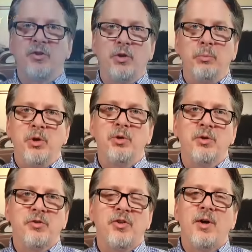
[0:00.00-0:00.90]
the
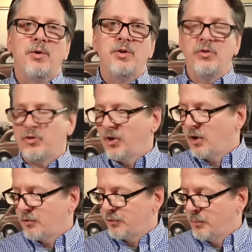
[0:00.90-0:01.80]
computer is now going to
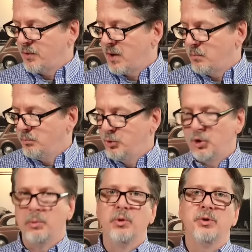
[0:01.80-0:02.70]
start from that
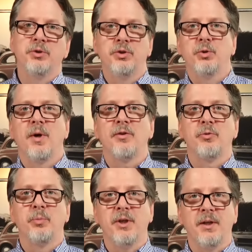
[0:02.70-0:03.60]
bootable
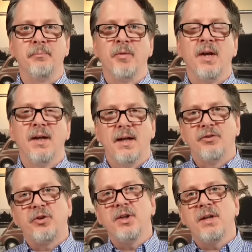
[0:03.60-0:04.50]
USB. And
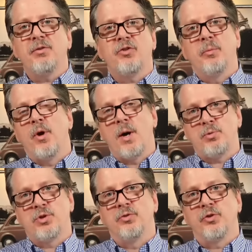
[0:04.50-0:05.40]
it's going to give us some
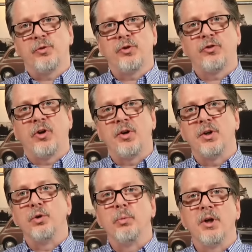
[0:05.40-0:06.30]
options for
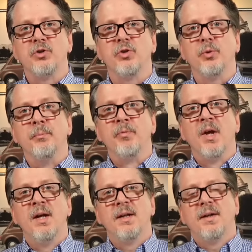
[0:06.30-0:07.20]
starting Ubuntu.
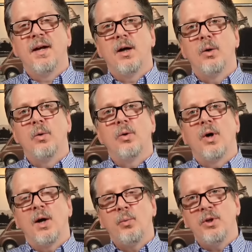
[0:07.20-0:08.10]
Now,
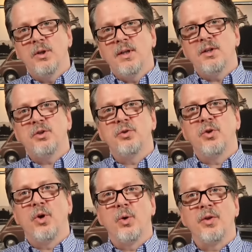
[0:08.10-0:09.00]
I will let you
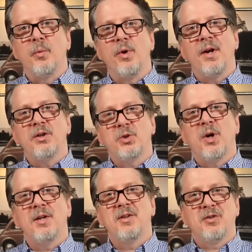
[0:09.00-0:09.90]
know that when I
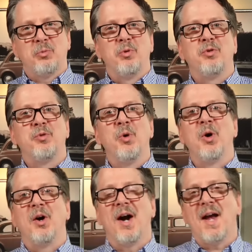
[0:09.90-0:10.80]
tried this
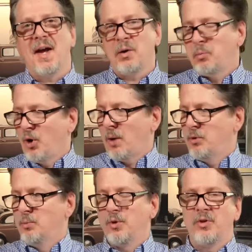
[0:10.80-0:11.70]
before, I had a
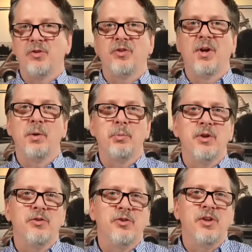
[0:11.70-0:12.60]
problem with this Dell
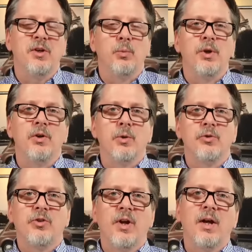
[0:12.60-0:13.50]
PC in
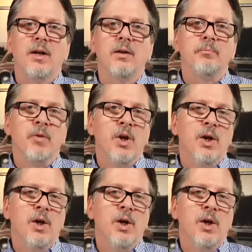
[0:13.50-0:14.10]
Windows 10,